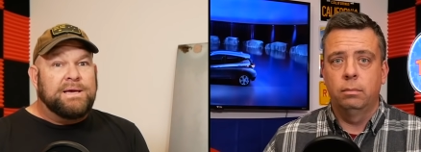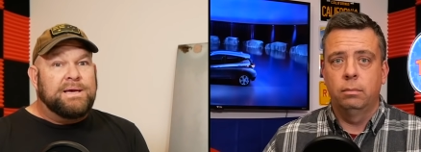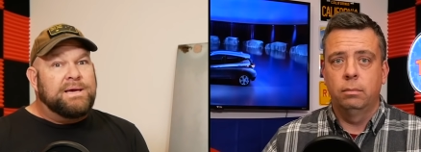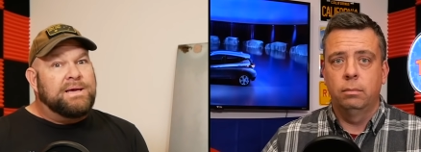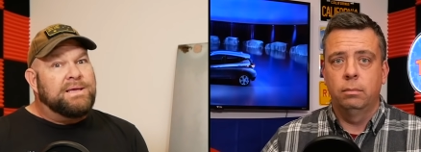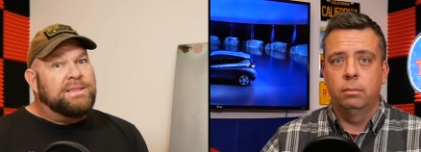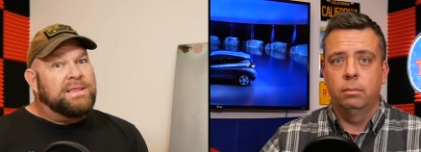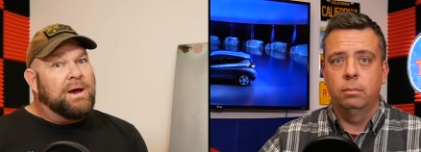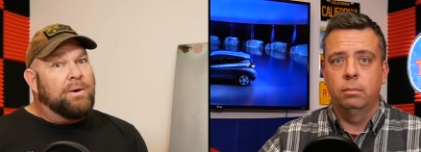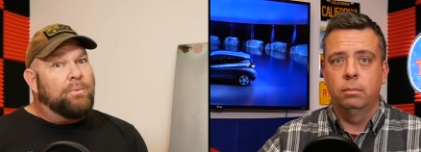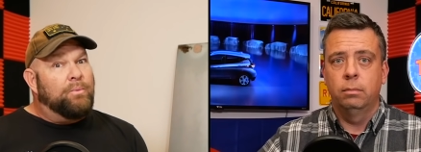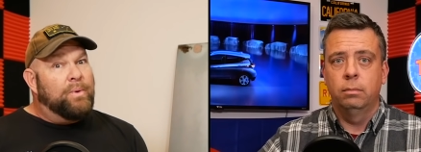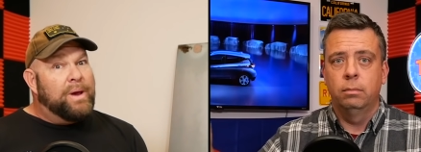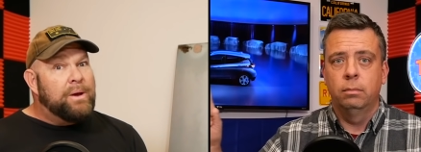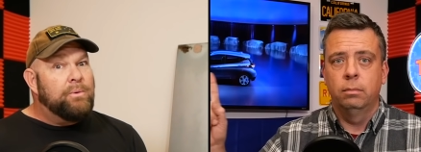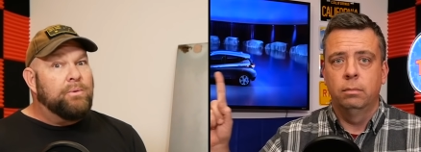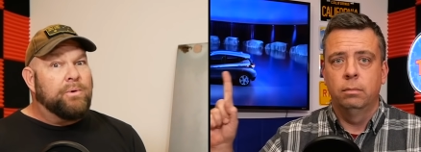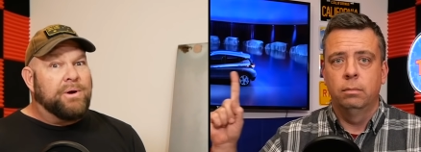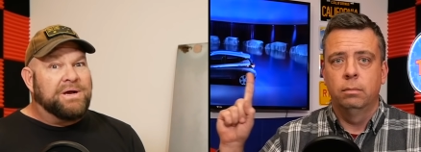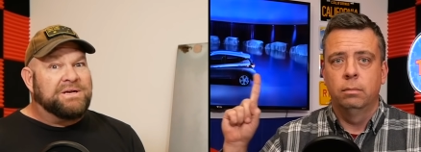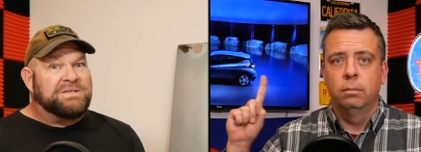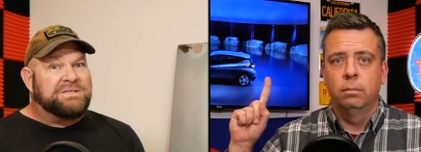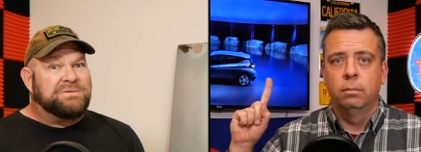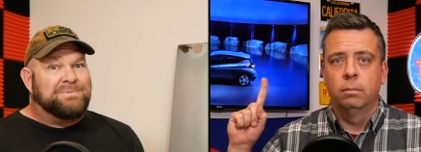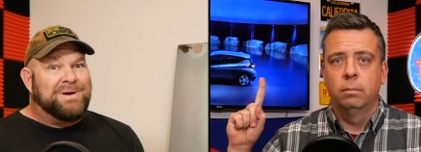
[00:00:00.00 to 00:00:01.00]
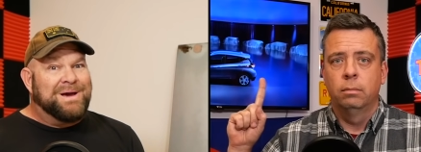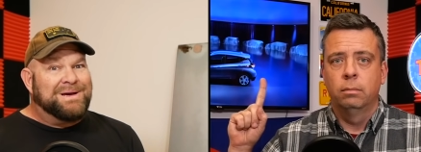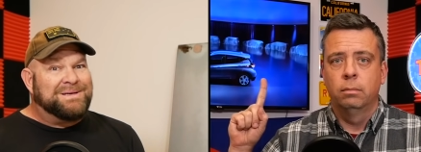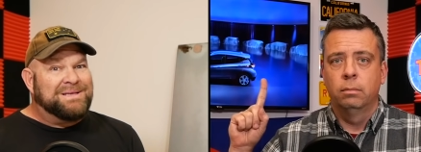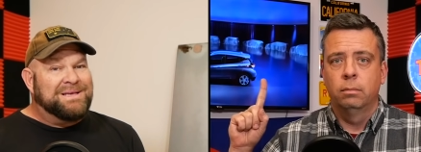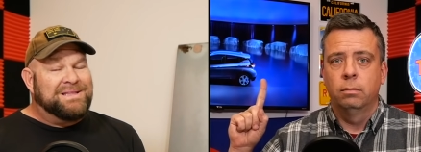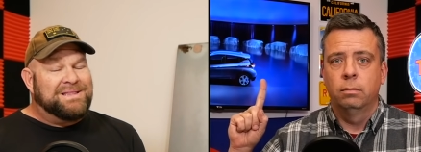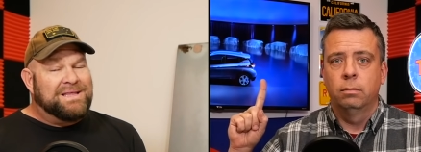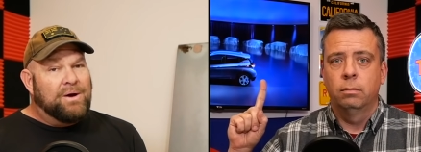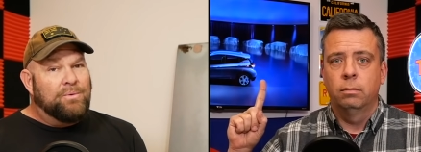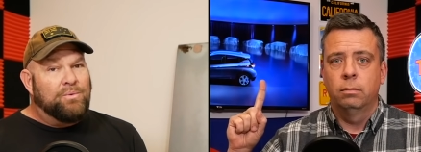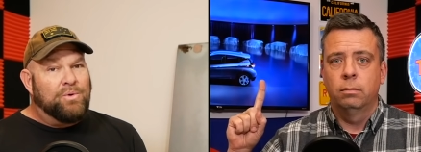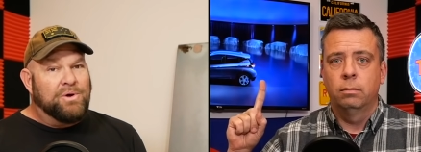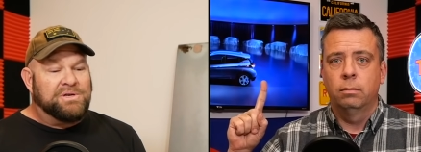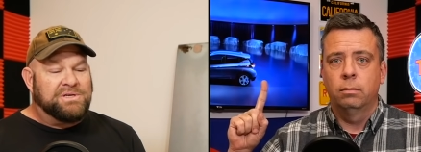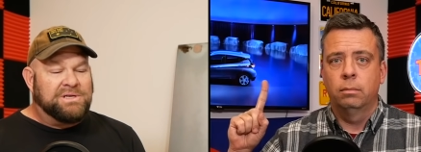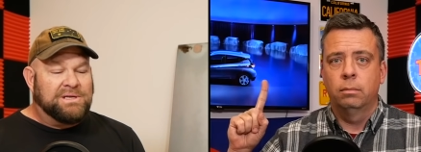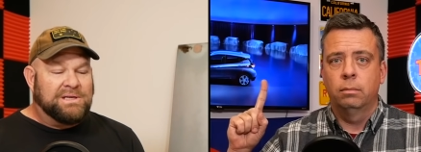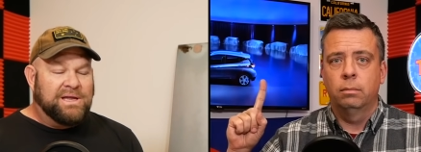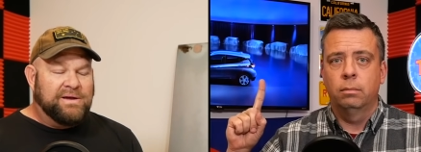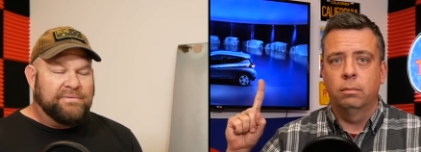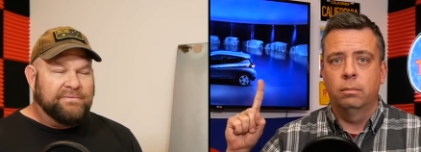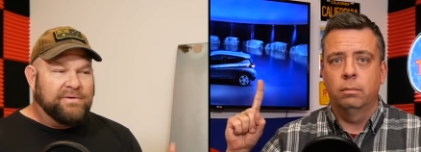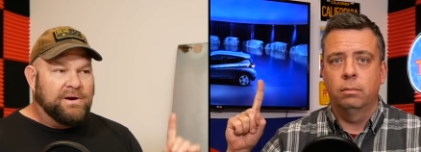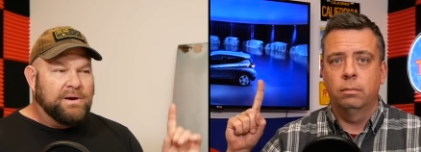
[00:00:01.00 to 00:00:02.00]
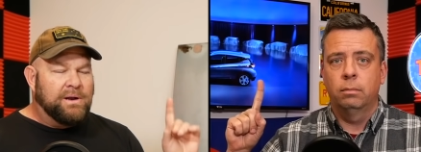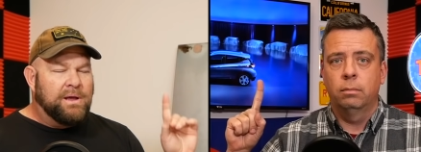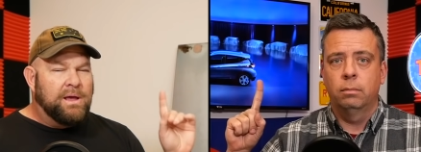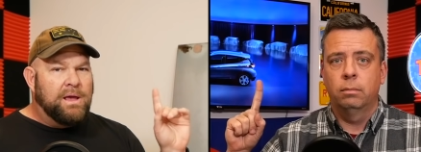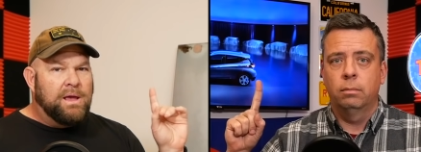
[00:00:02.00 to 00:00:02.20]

Speaker 1: that we were expecting that weren't delivered.